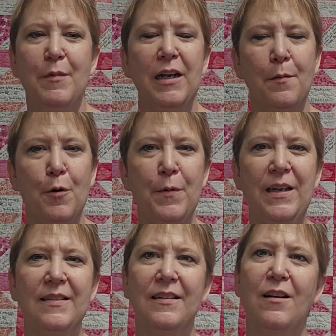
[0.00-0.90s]
A couple
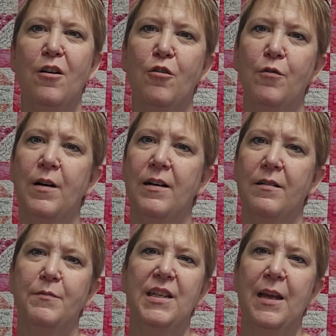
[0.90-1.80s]
weeks ago,
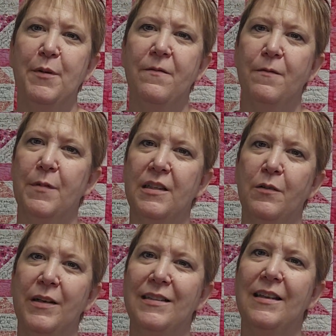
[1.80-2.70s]
Tammy from the
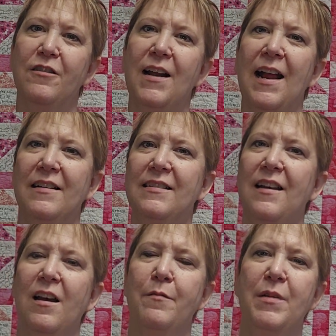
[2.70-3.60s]
Sewing Center had us
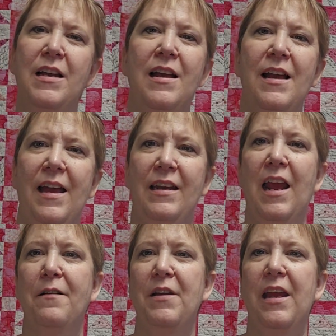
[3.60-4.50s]
come and
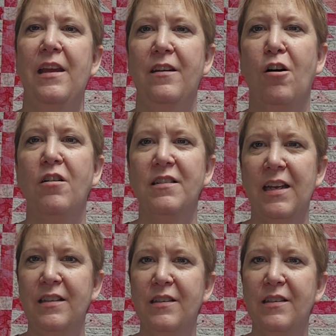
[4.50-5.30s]
have a all-day